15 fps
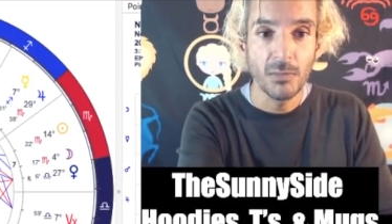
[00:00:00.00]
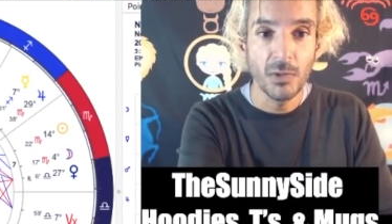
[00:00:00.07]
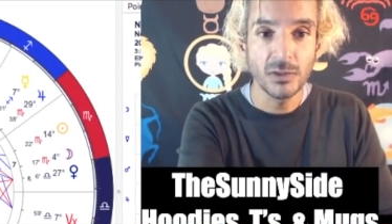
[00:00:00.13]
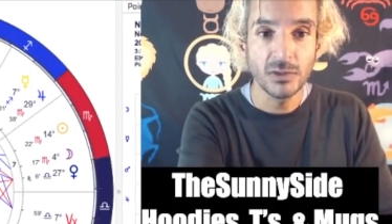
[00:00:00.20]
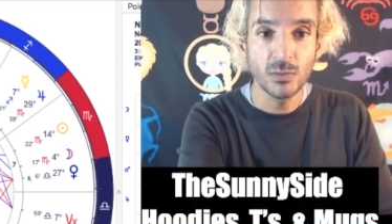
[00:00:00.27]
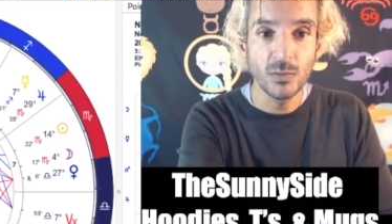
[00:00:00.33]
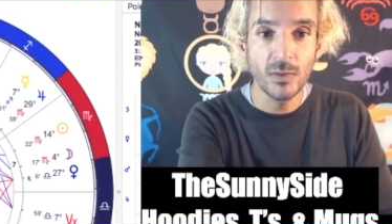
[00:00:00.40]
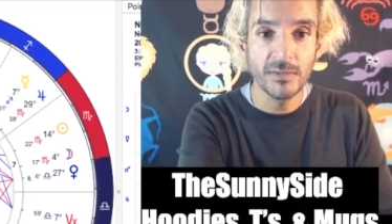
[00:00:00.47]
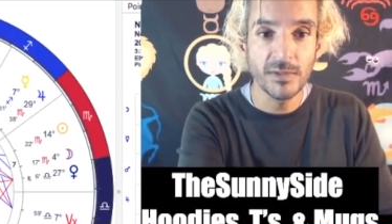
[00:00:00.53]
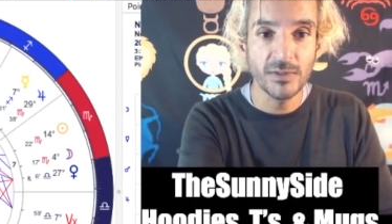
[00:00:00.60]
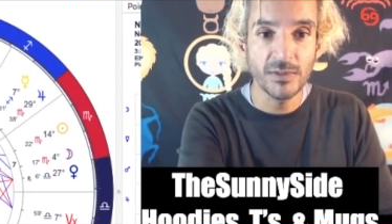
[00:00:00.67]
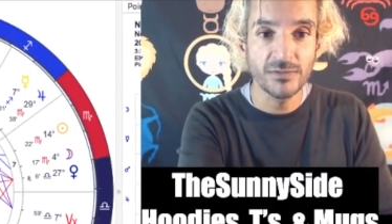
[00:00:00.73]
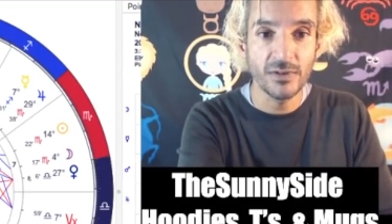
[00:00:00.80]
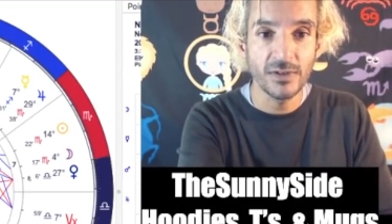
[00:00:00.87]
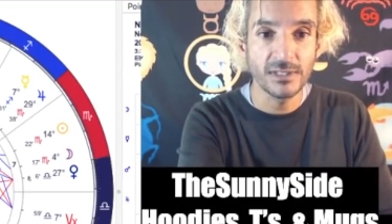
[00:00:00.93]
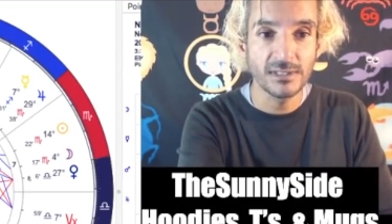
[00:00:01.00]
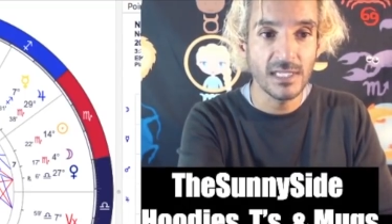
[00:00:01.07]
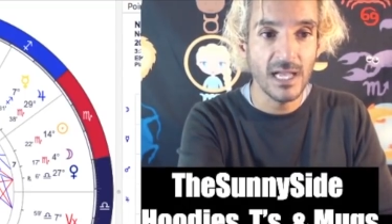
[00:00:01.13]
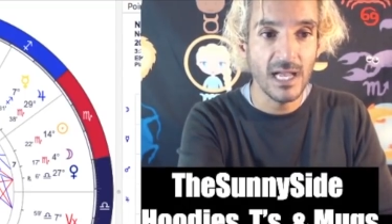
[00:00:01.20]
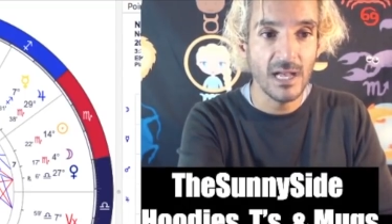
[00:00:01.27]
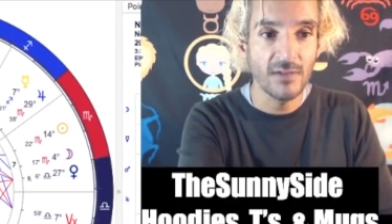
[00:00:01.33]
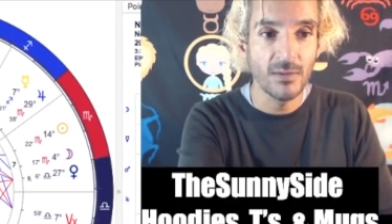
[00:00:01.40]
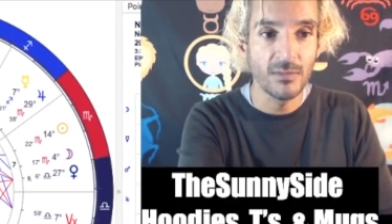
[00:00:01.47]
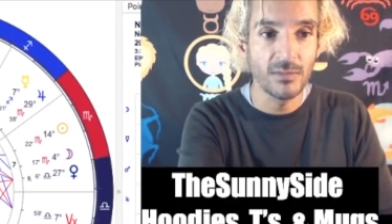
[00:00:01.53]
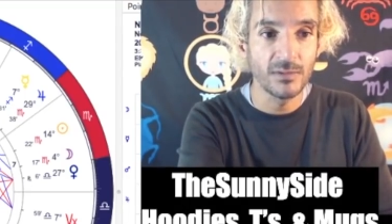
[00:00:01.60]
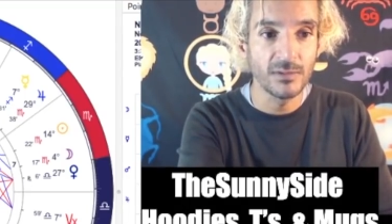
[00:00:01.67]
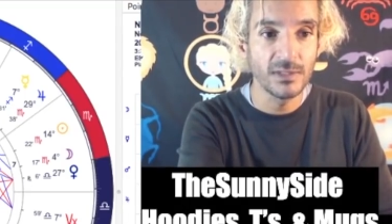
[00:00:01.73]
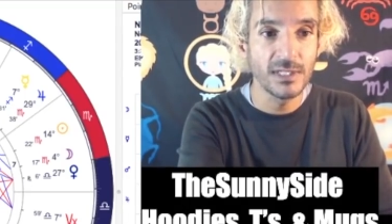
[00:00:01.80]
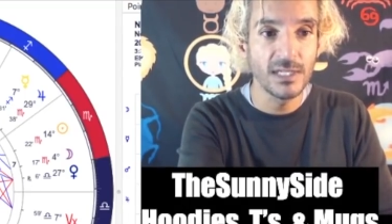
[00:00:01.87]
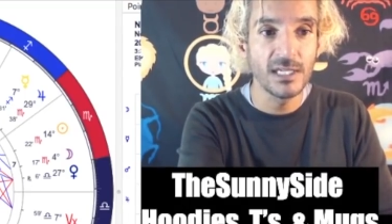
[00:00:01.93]
most women prefer to have a
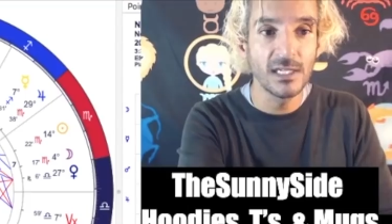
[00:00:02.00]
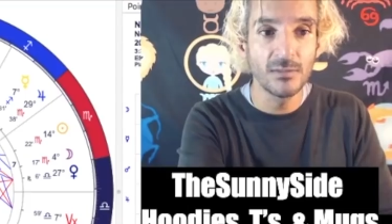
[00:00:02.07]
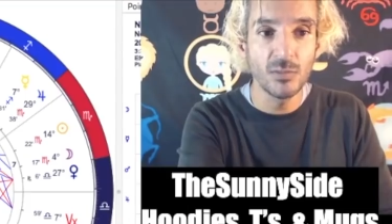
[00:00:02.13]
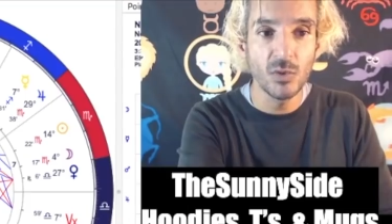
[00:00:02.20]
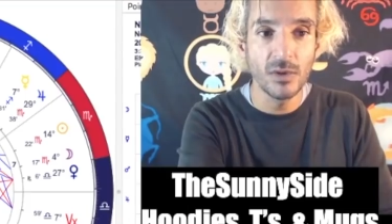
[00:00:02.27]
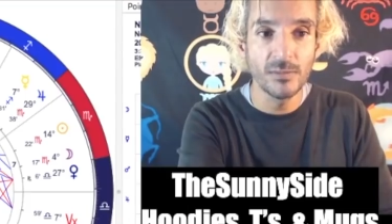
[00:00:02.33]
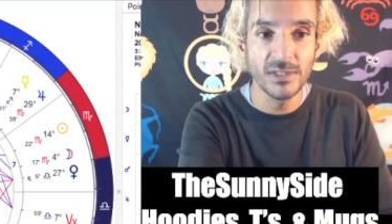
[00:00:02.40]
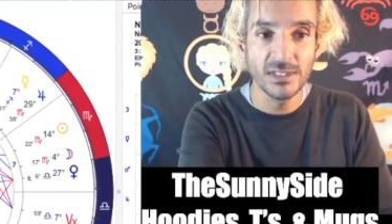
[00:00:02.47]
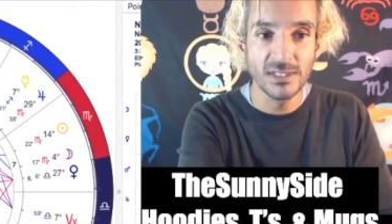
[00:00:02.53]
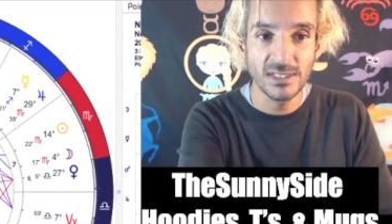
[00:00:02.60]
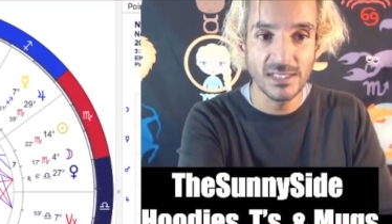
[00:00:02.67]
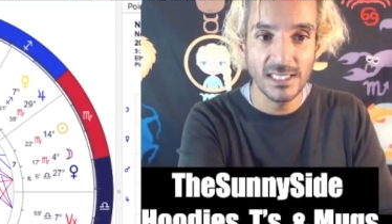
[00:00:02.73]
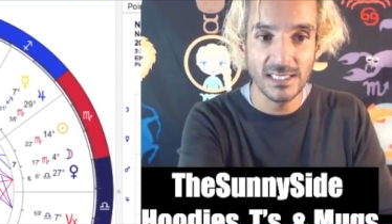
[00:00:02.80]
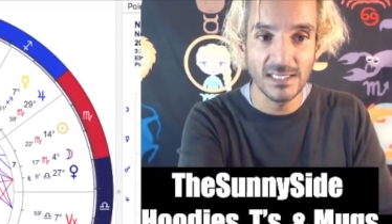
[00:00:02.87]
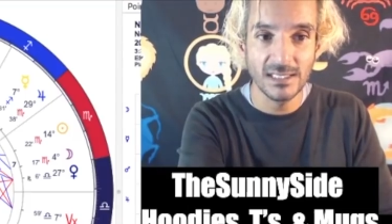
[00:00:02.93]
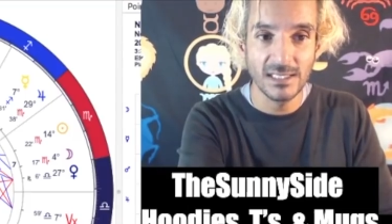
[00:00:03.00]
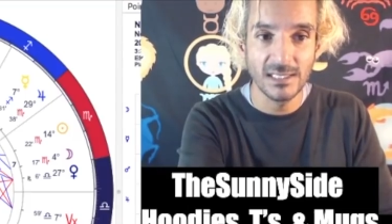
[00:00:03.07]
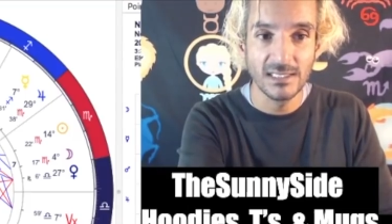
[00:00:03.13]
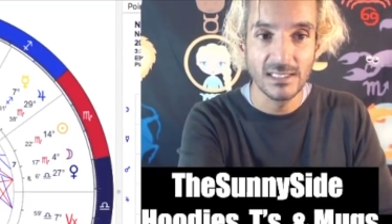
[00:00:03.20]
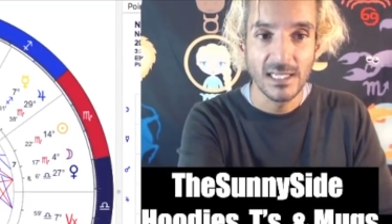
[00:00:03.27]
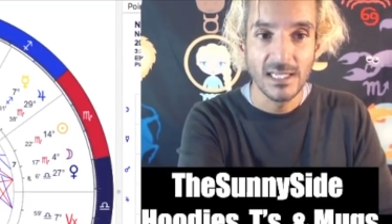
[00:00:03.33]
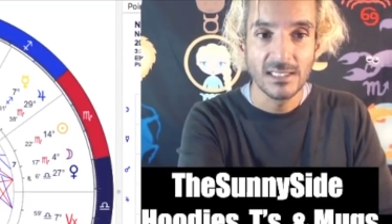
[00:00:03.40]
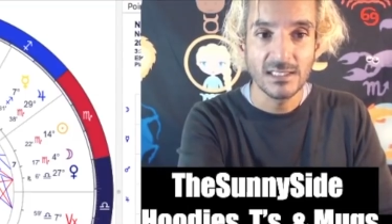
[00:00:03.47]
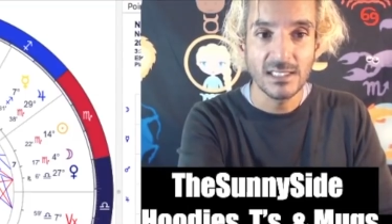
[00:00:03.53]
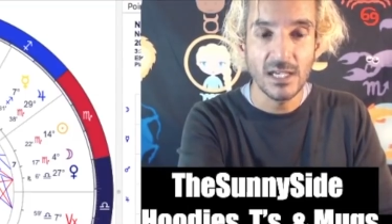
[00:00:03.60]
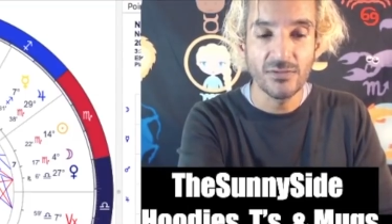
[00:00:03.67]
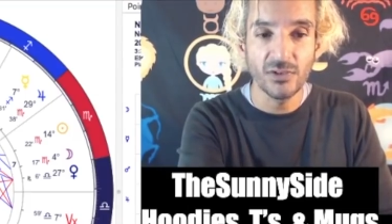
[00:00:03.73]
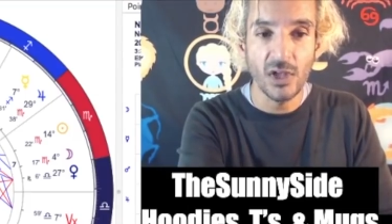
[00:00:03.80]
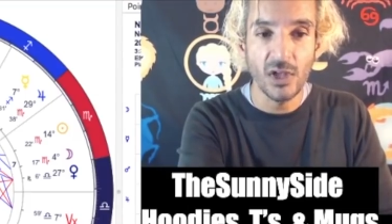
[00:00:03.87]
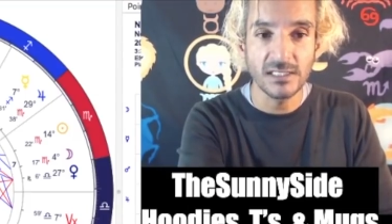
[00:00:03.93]
little more mystique than,
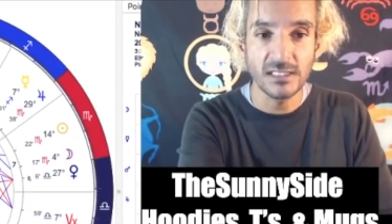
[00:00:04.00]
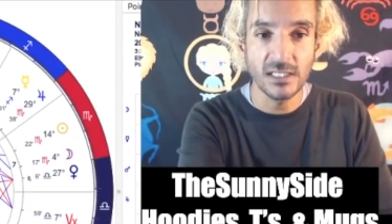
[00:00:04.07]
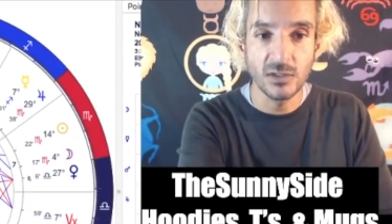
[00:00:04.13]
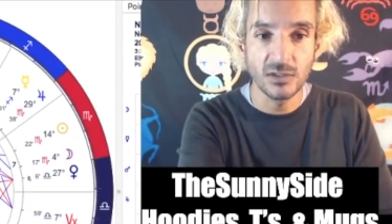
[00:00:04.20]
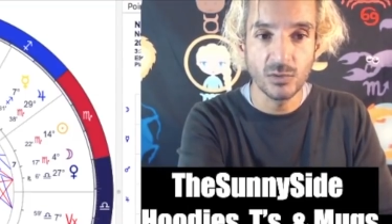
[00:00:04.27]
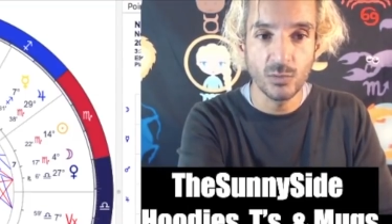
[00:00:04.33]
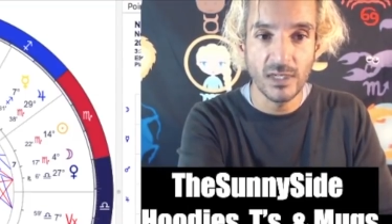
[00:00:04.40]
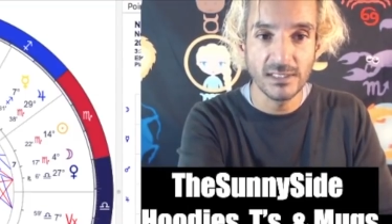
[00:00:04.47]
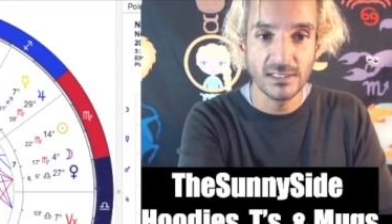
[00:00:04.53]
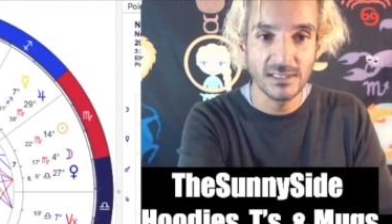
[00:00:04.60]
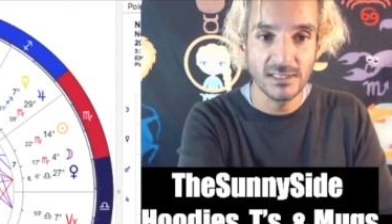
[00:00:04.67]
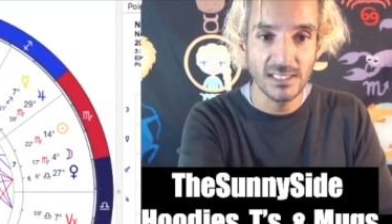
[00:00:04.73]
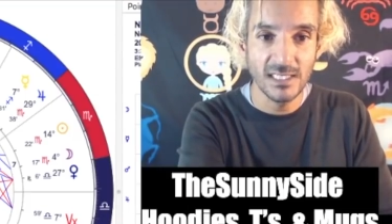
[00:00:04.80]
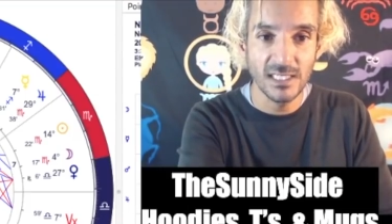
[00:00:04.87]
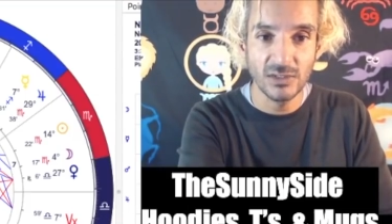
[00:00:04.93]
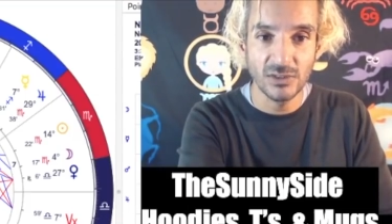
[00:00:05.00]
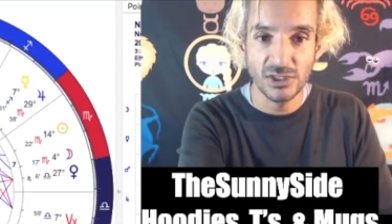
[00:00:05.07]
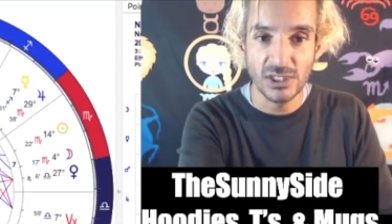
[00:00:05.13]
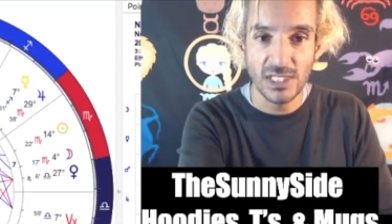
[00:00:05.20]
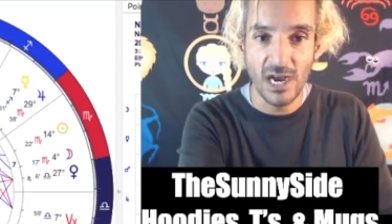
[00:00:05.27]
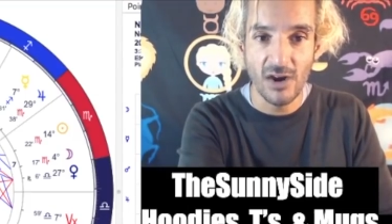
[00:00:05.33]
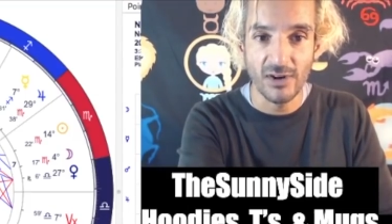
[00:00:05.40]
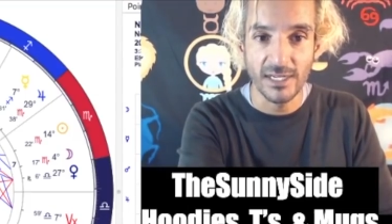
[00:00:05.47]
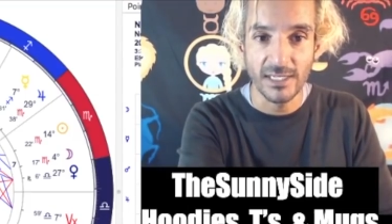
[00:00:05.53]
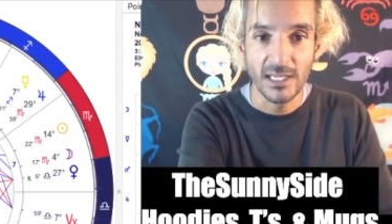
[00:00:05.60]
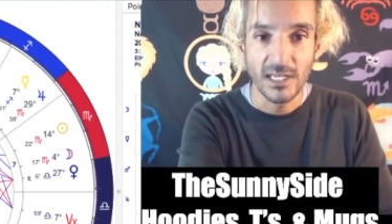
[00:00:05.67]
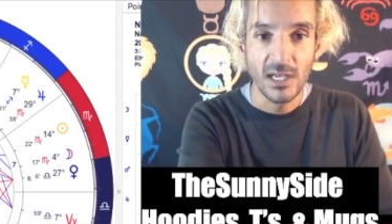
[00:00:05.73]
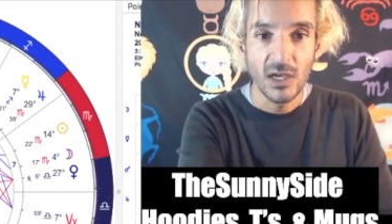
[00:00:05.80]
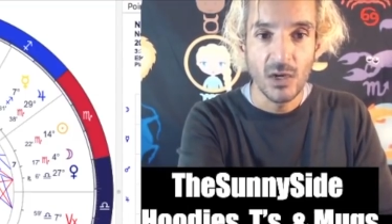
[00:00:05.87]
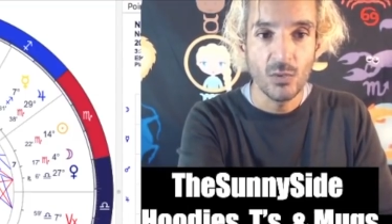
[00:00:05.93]
say, flossing one's teeth or showering.